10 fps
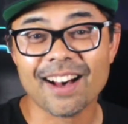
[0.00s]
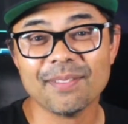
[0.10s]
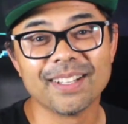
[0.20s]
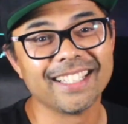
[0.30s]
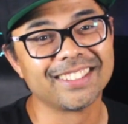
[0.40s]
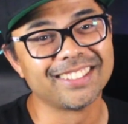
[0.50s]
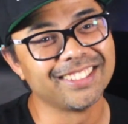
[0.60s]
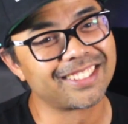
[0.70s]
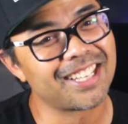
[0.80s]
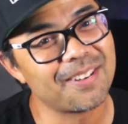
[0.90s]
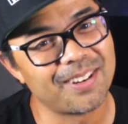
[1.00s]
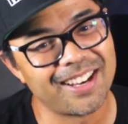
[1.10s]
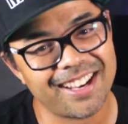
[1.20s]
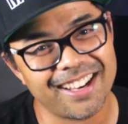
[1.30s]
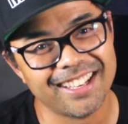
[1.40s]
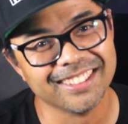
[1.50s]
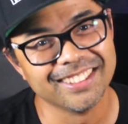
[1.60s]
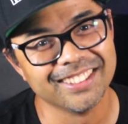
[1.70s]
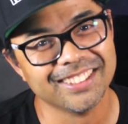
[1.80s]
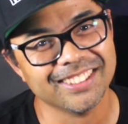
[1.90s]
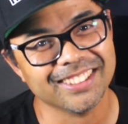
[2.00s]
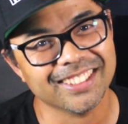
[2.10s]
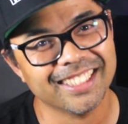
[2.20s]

I'm like, dude, come on, dude.